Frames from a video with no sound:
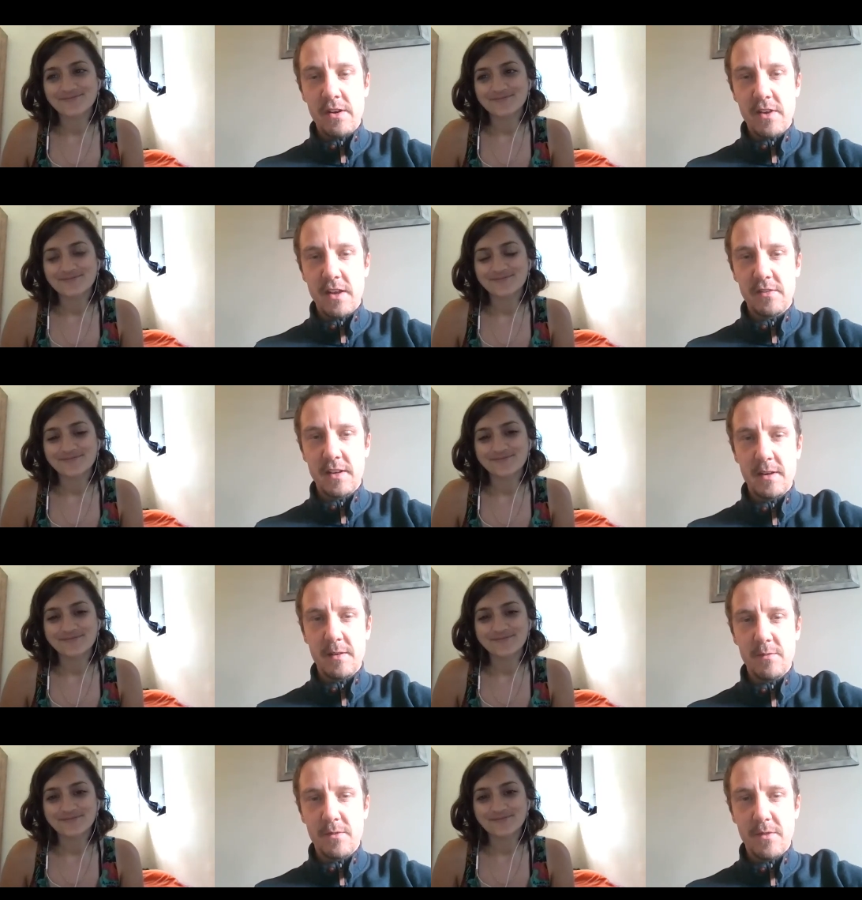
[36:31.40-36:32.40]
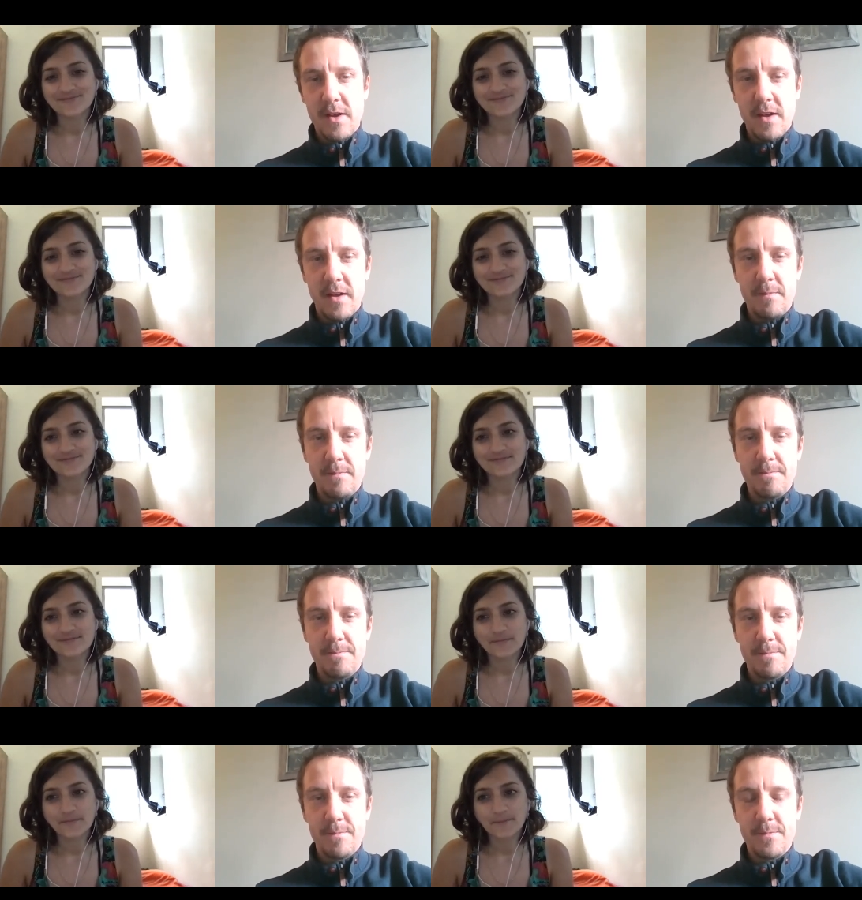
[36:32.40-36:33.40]
Speaker 1: interested in um,
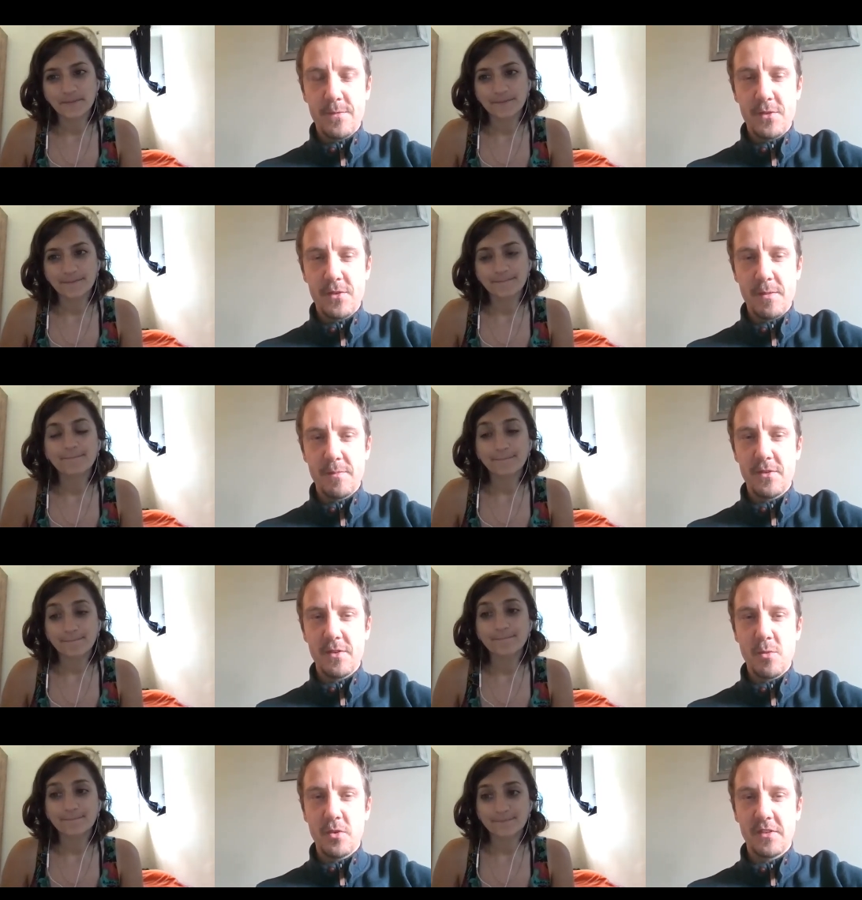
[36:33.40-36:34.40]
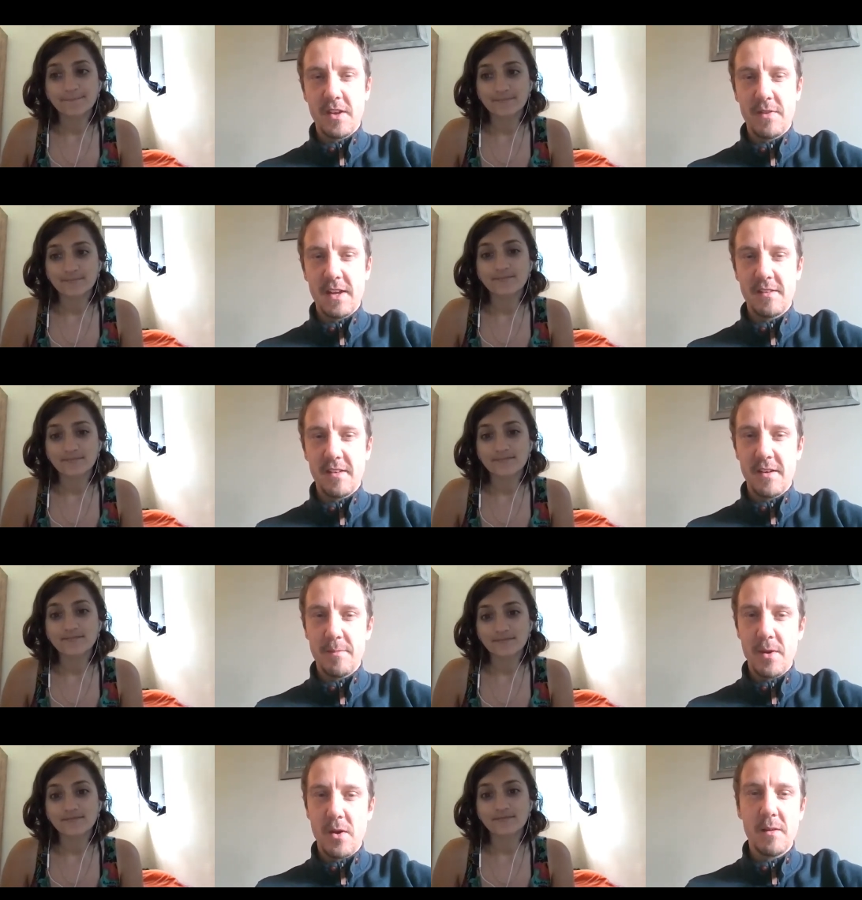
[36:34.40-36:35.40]
some some more stuff later,
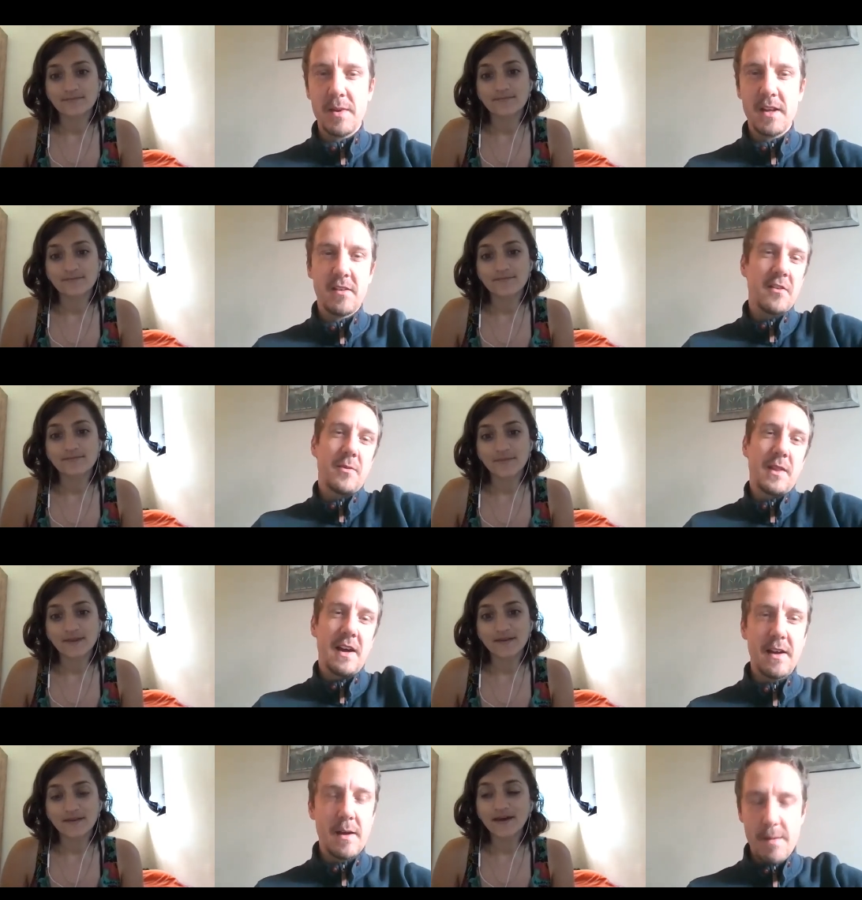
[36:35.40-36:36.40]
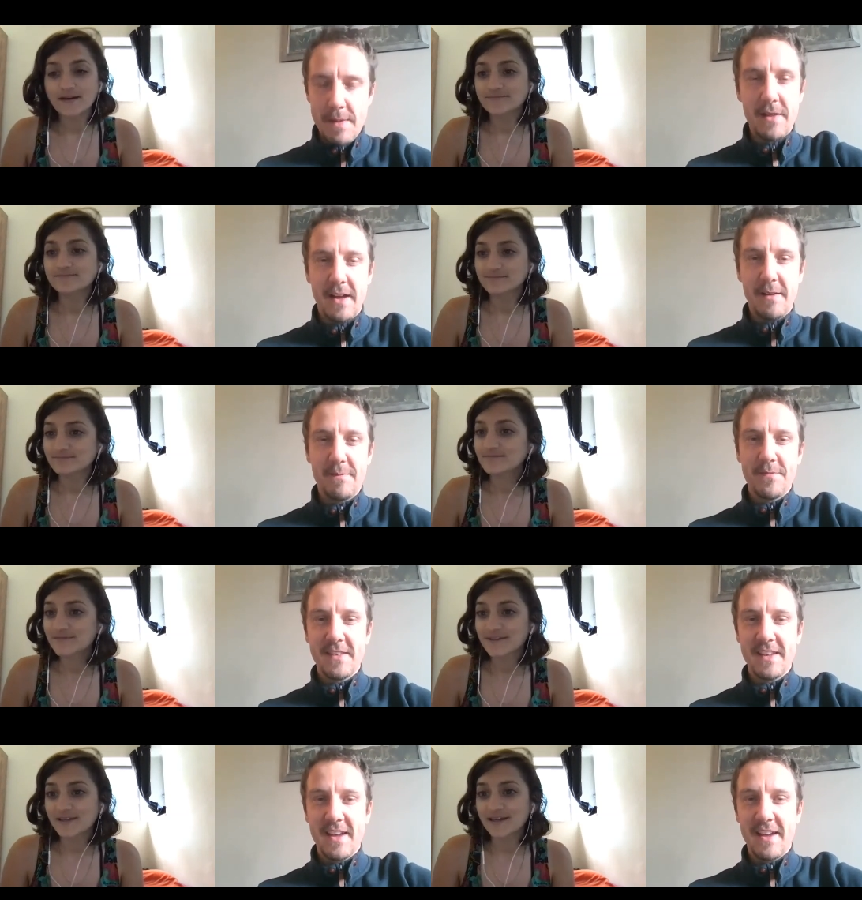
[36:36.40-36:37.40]
but I can be in touch with that.
Speaker 2: Yeah, about that.
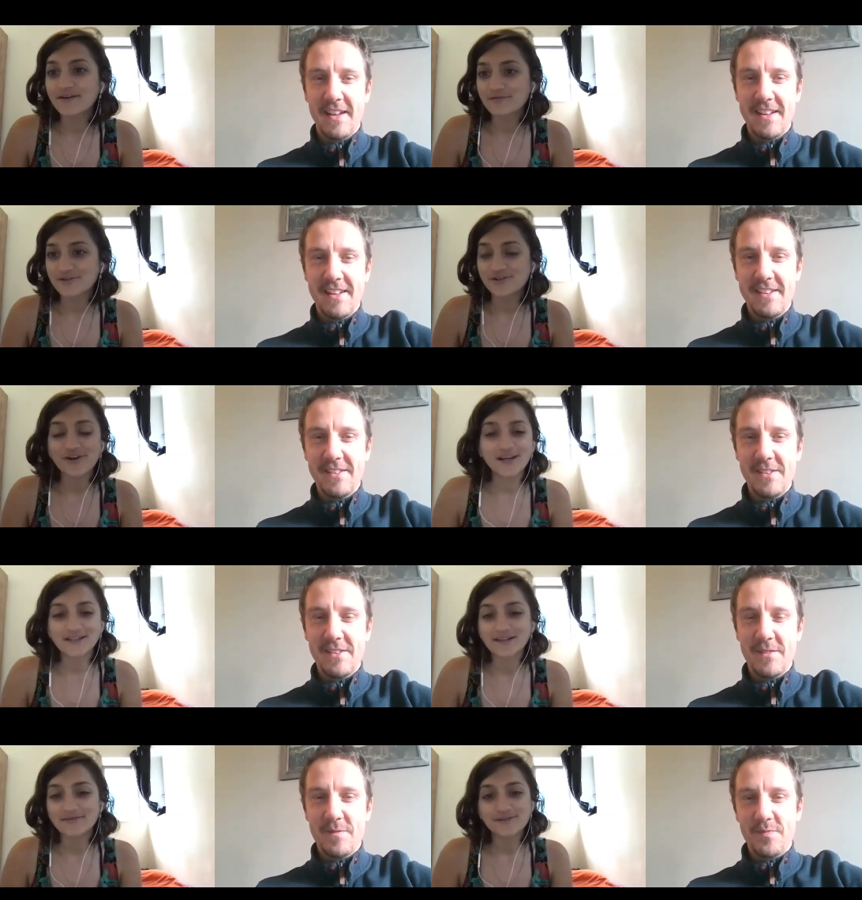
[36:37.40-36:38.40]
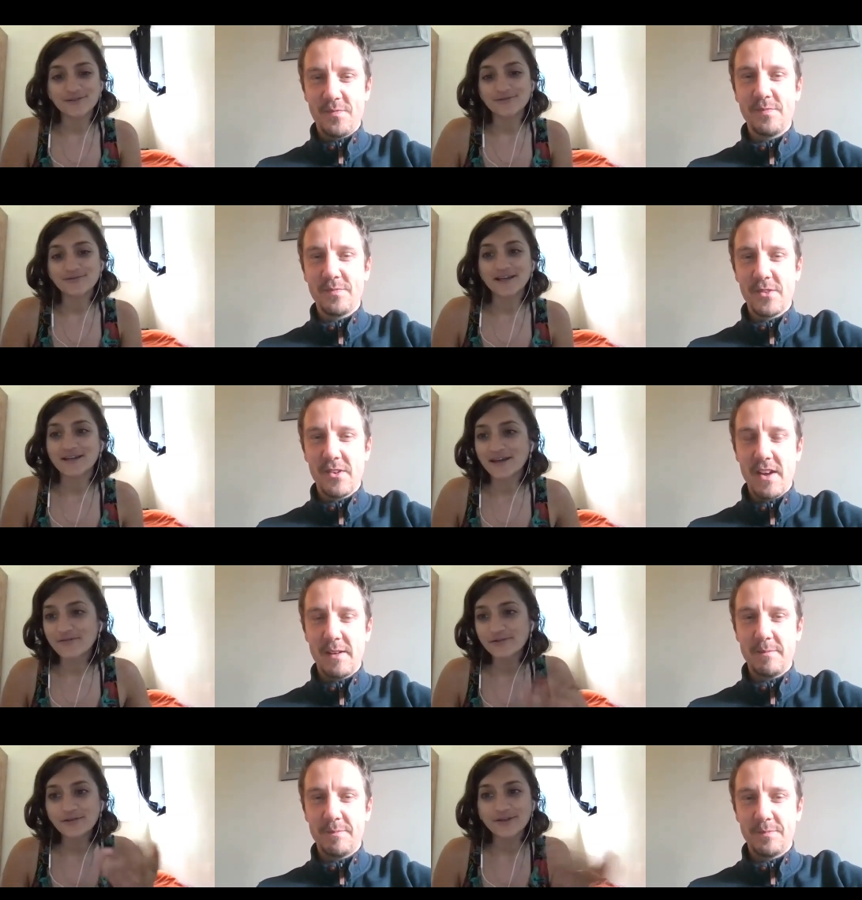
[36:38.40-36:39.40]
Yeah, for sure. I'd love to, and
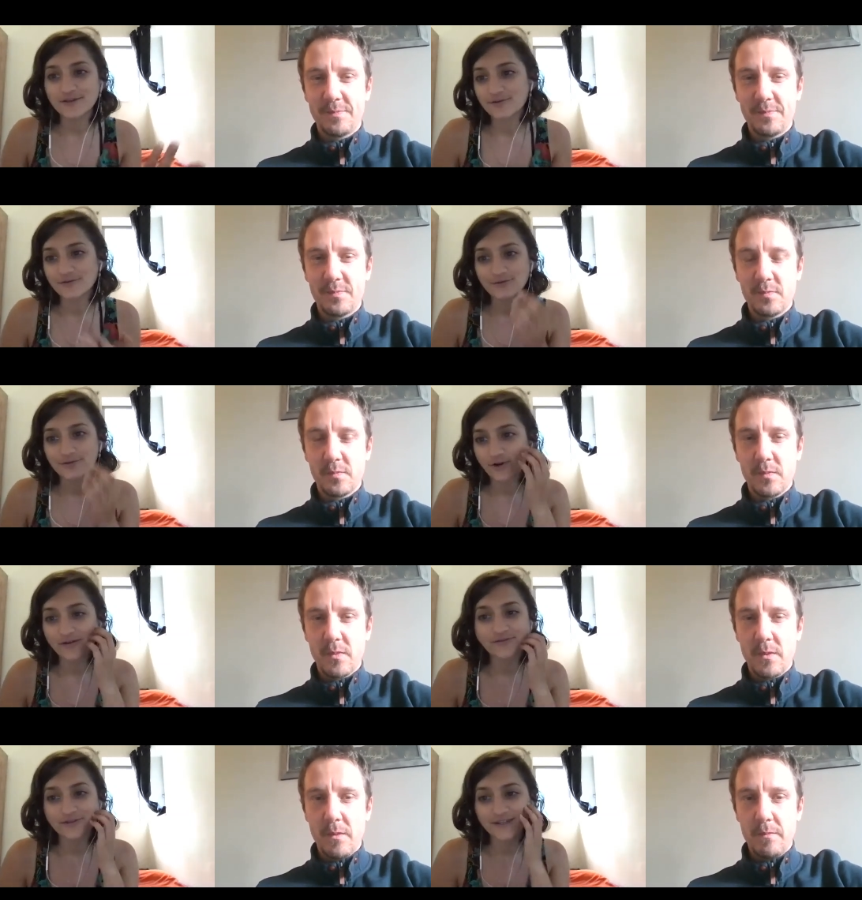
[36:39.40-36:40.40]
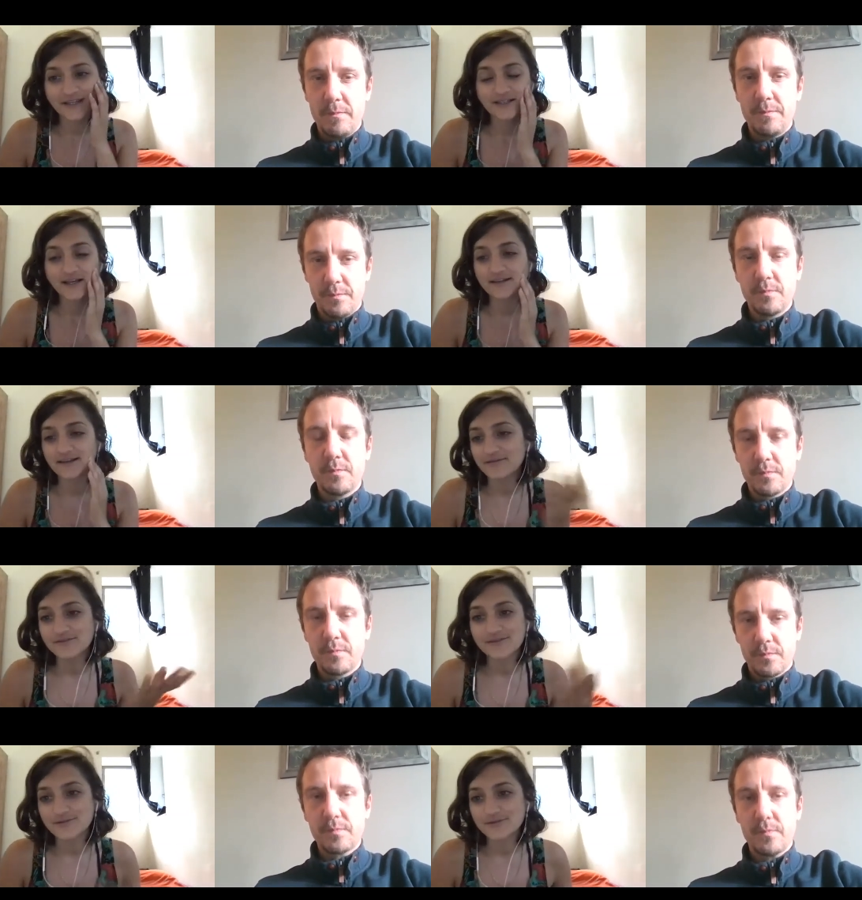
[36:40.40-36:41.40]
everything you you offered, I'd I'd love to